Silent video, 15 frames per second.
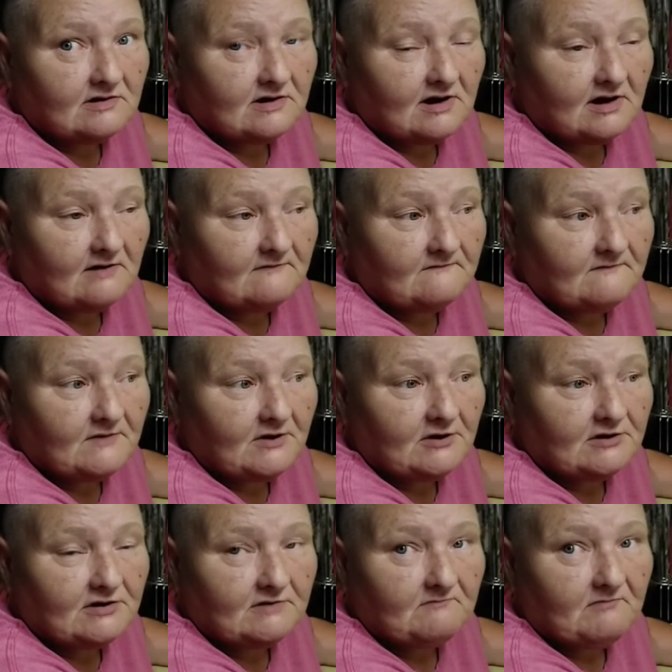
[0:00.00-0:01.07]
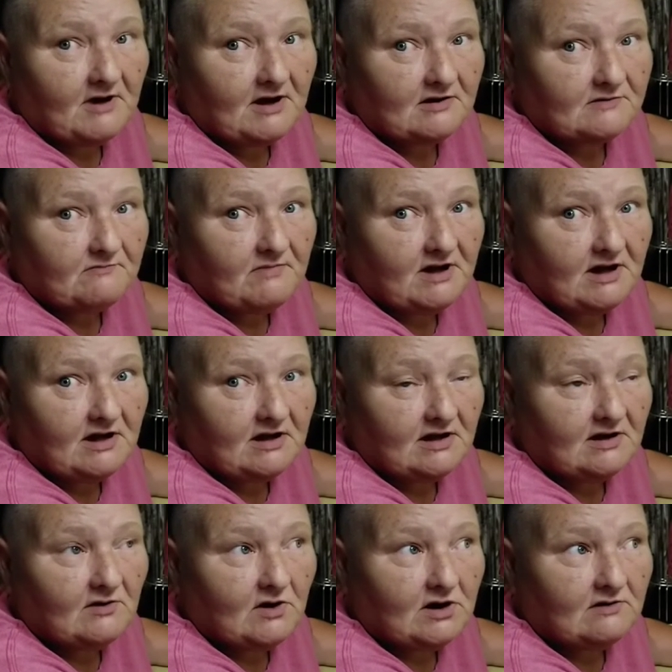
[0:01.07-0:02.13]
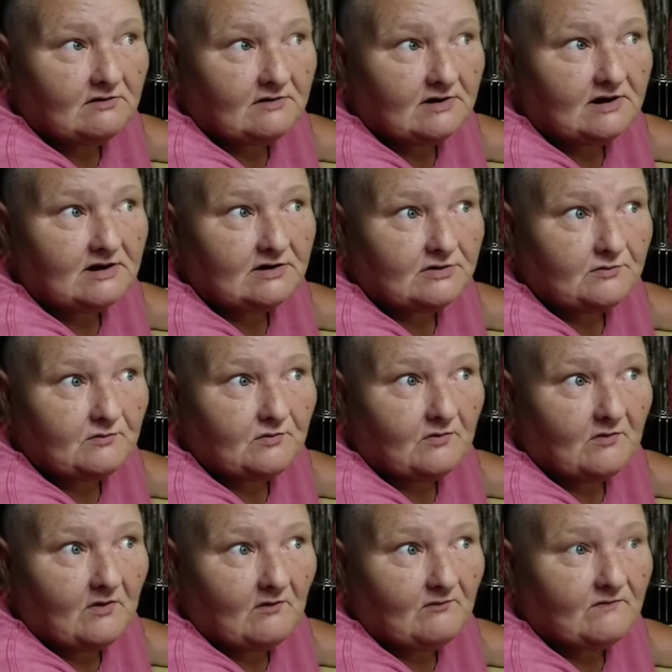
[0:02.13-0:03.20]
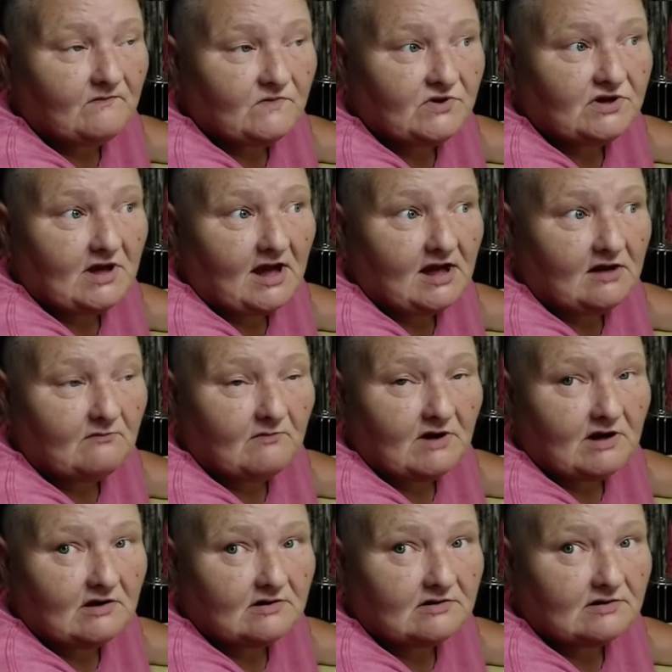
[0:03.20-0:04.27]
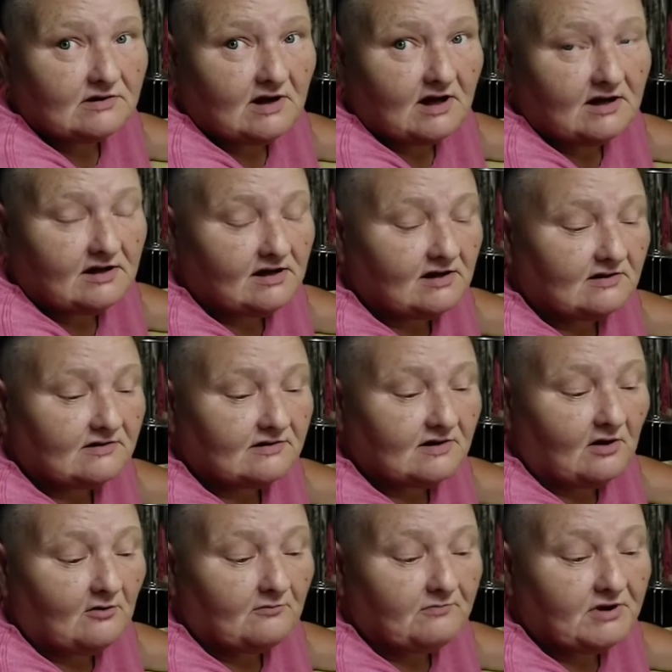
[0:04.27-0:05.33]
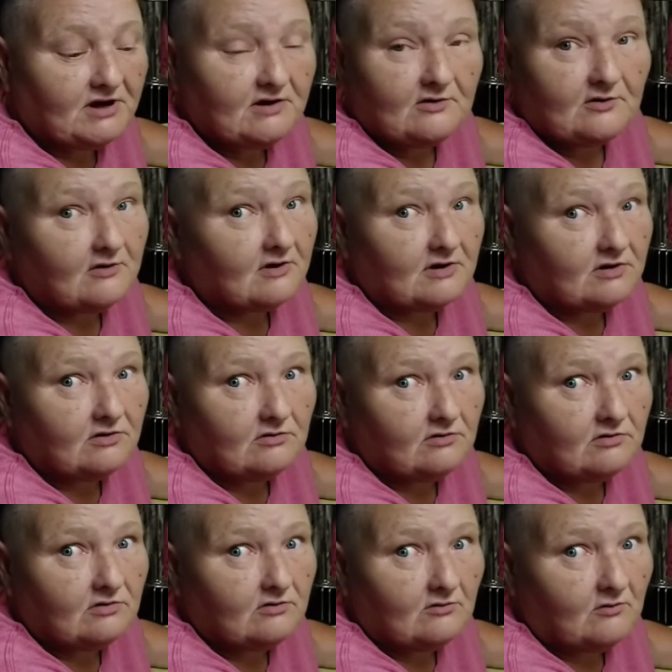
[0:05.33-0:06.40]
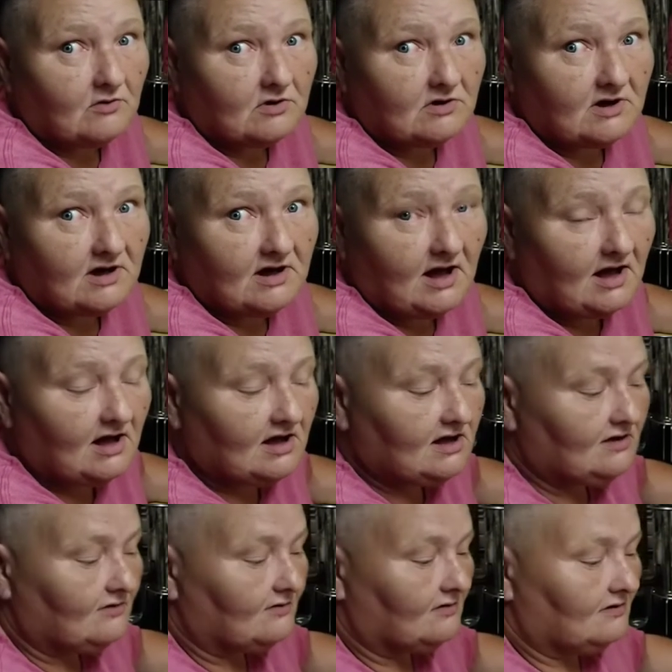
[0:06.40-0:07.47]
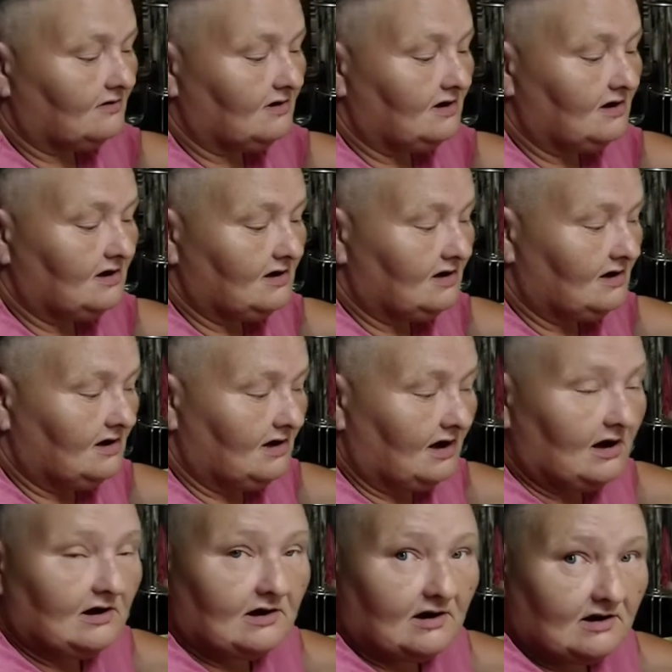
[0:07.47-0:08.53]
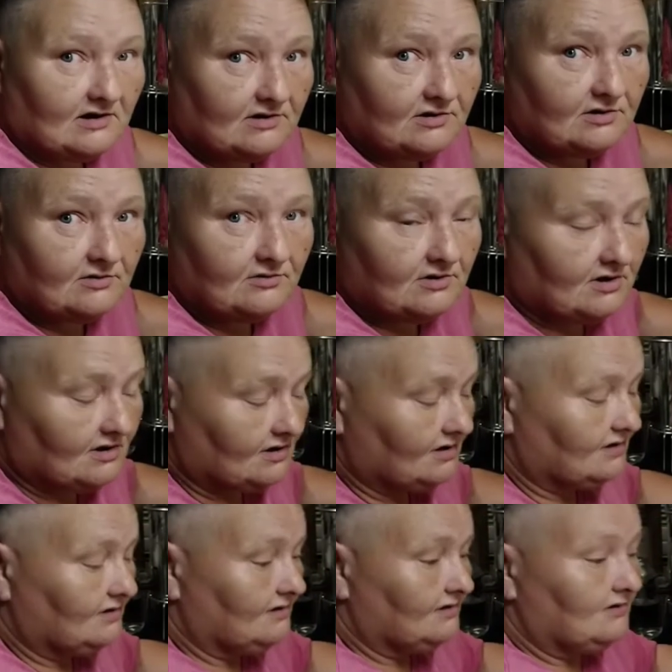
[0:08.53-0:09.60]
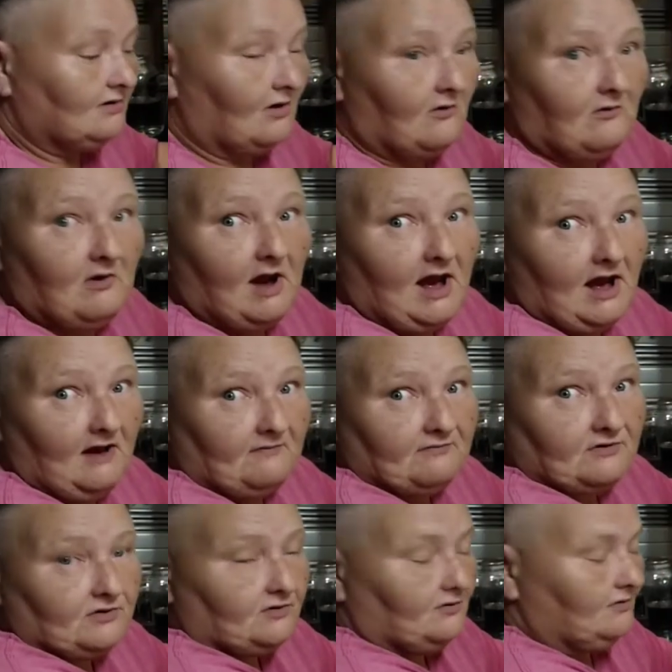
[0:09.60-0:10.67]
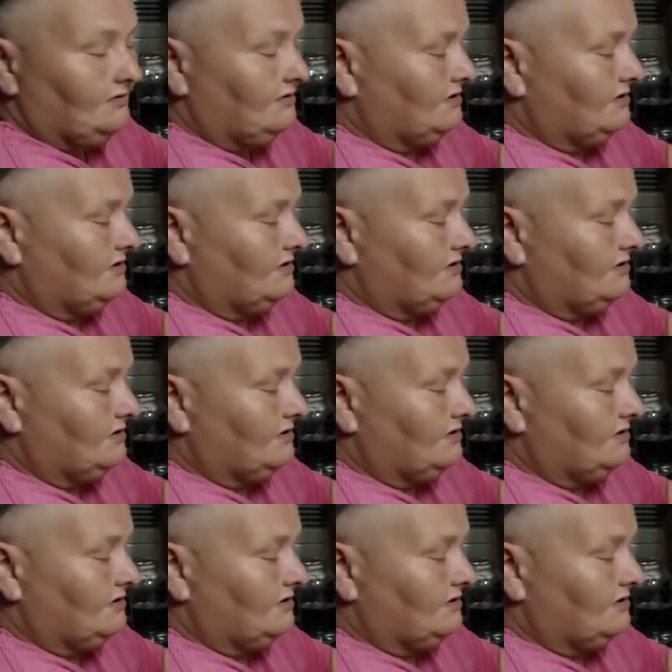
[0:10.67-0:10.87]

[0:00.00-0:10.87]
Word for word: Yeah, it's about as bad, well, it's same as taking saltpeter, and you, you don't want to take that either. Unless you just, you know, have to.